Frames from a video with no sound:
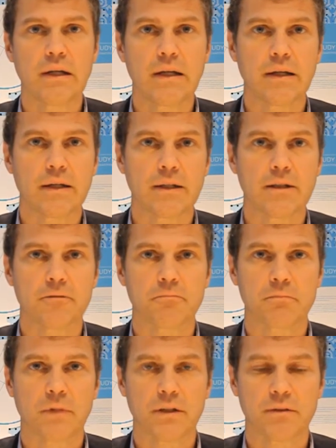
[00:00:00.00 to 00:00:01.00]

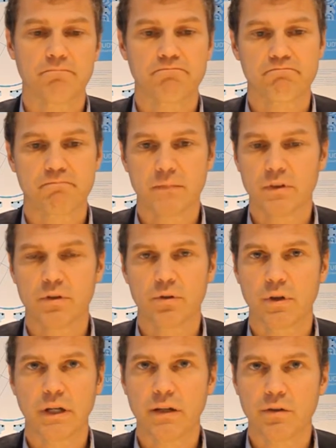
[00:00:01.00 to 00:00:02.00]
That you
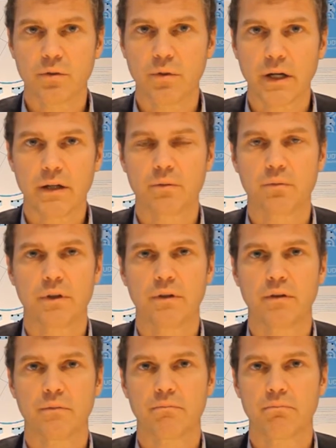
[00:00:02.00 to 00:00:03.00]
can interact with
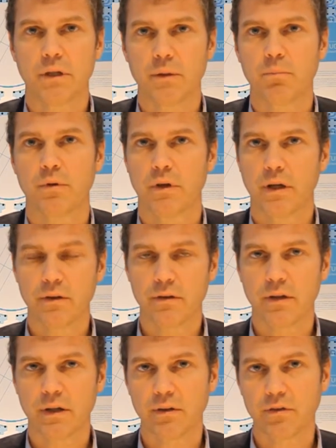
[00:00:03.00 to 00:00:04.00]
people and
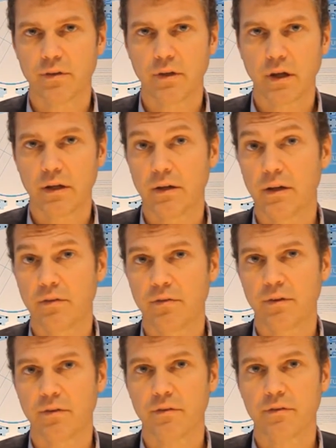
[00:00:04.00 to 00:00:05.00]
things at a
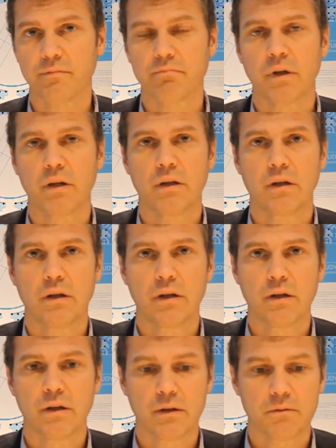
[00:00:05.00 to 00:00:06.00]
distance.
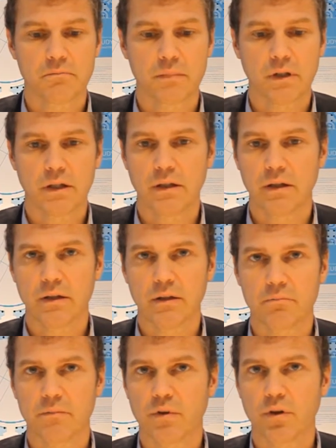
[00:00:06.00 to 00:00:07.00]

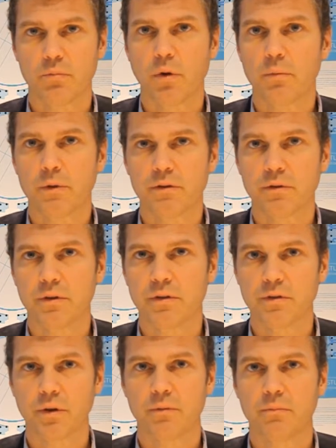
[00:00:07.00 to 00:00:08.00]
A thermometer is
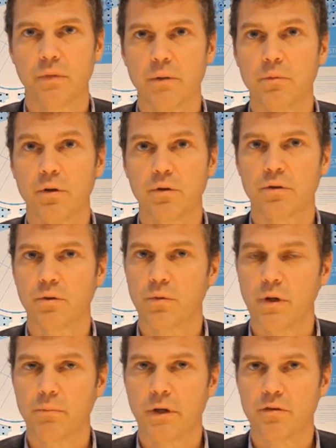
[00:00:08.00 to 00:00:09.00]
maybe not
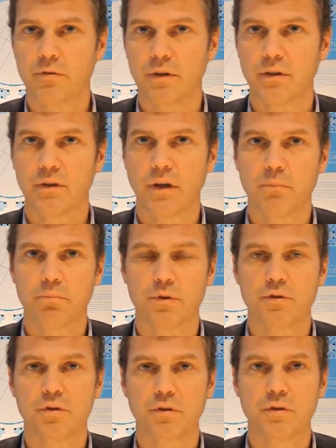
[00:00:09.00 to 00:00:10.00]
only measuring the
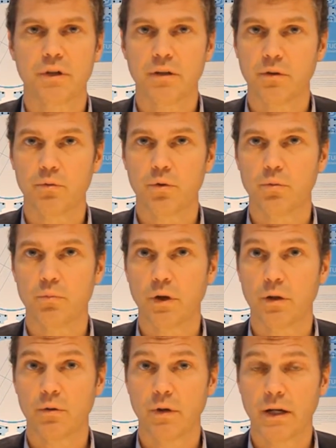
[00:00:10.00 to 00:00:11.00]
temperature in the room where
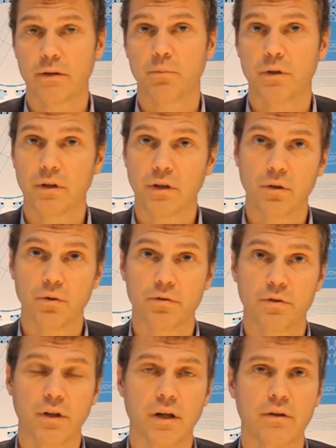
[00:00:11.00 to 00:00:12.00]
you're at, but it can also
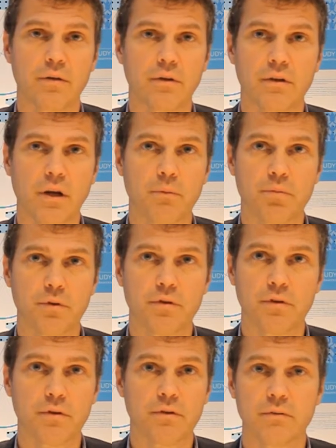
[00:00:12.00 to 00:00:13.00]
tell you the
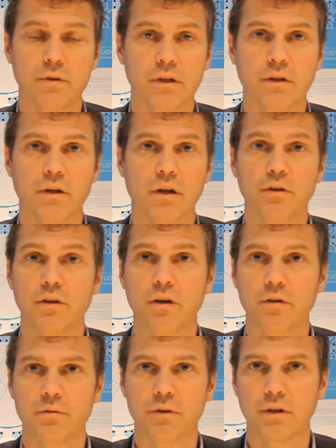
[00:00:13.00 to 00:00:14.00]
temperature in another
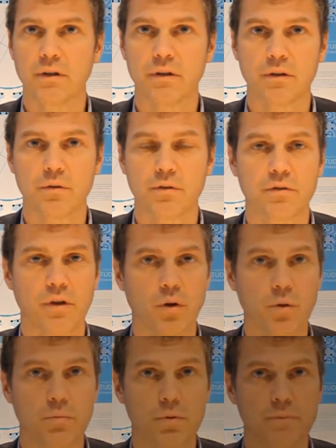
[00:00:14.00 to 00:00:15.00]
country across the
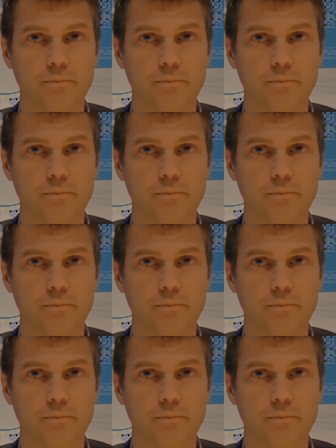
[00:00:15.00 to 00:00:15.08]
globe.